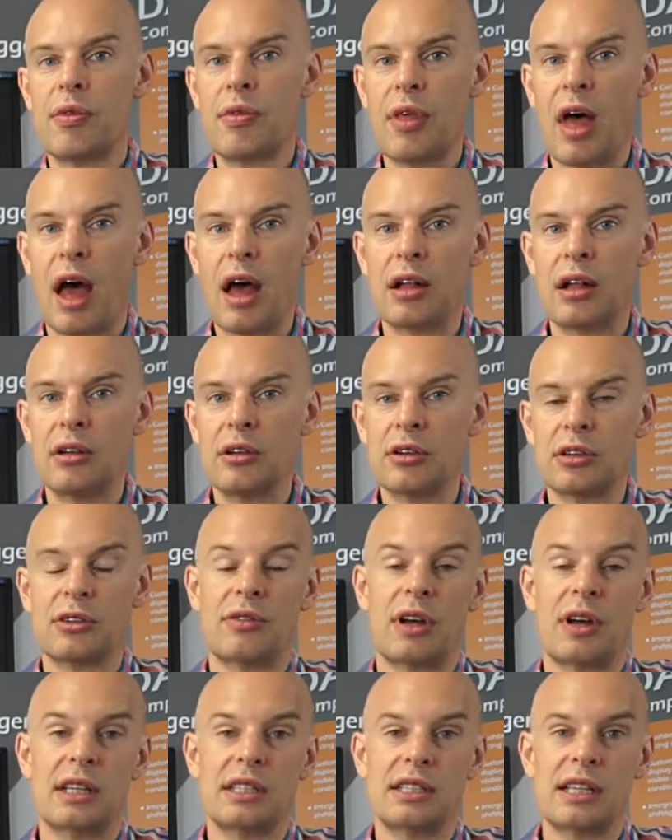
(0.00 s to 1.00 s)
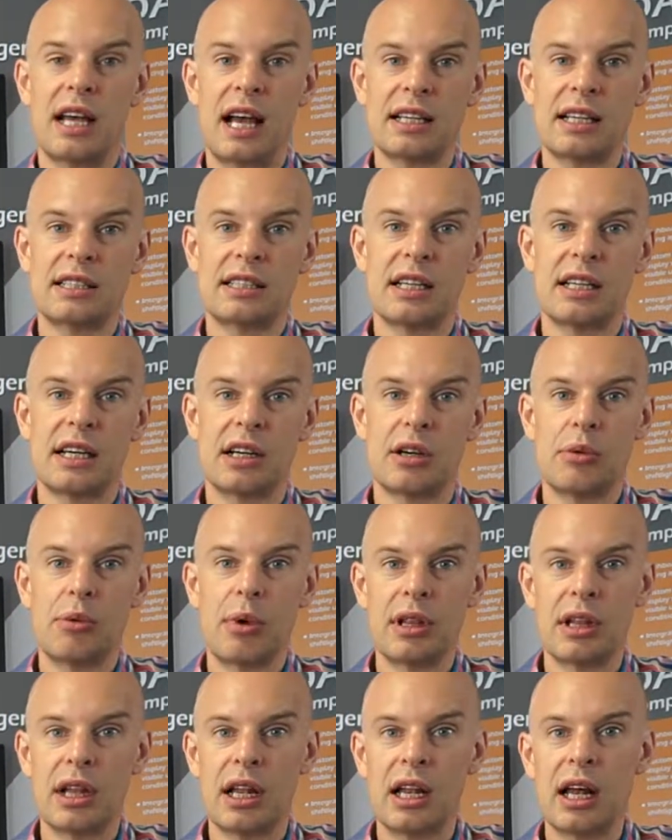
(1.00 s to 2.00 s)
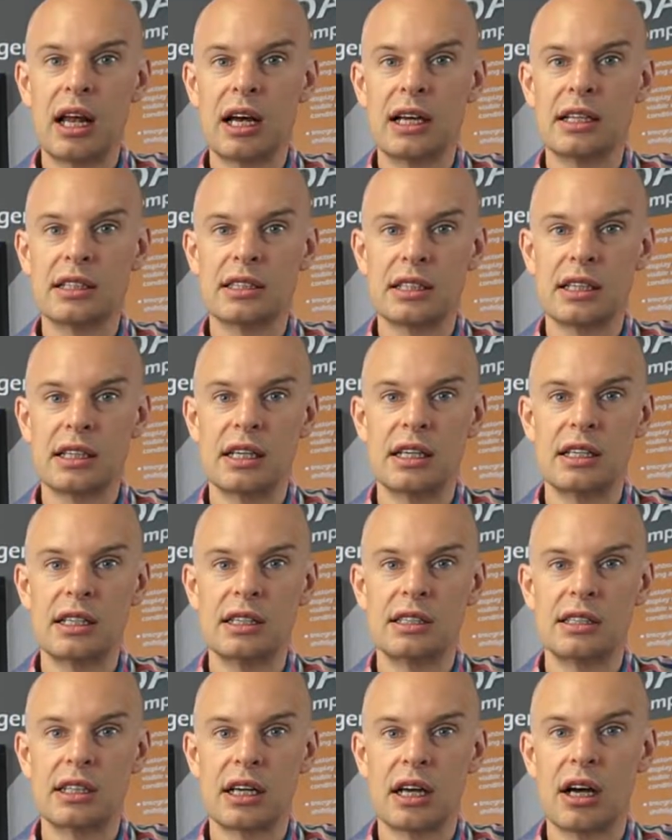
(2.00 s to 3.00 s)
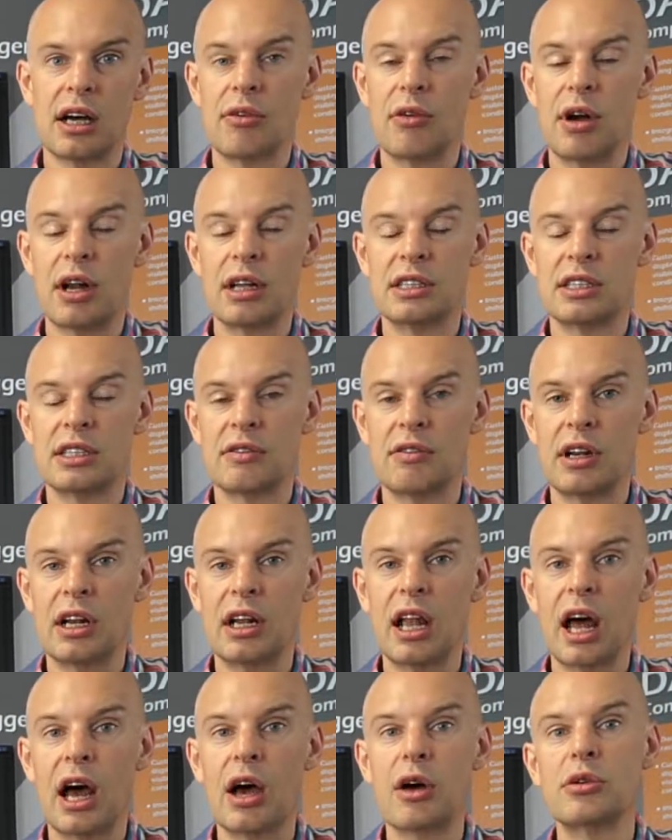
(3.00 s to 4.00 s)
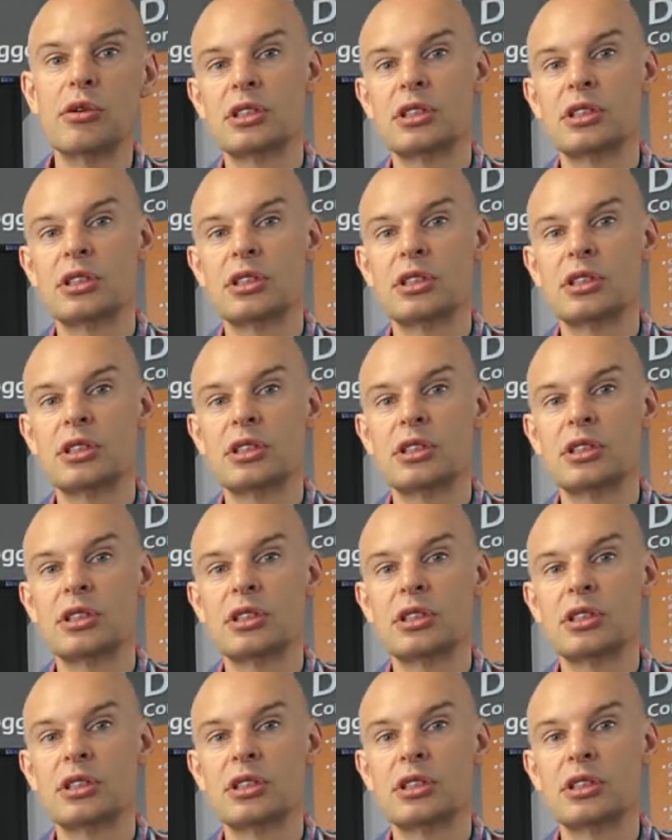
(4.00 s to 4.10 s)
That looks fantastic when the light is relatively low,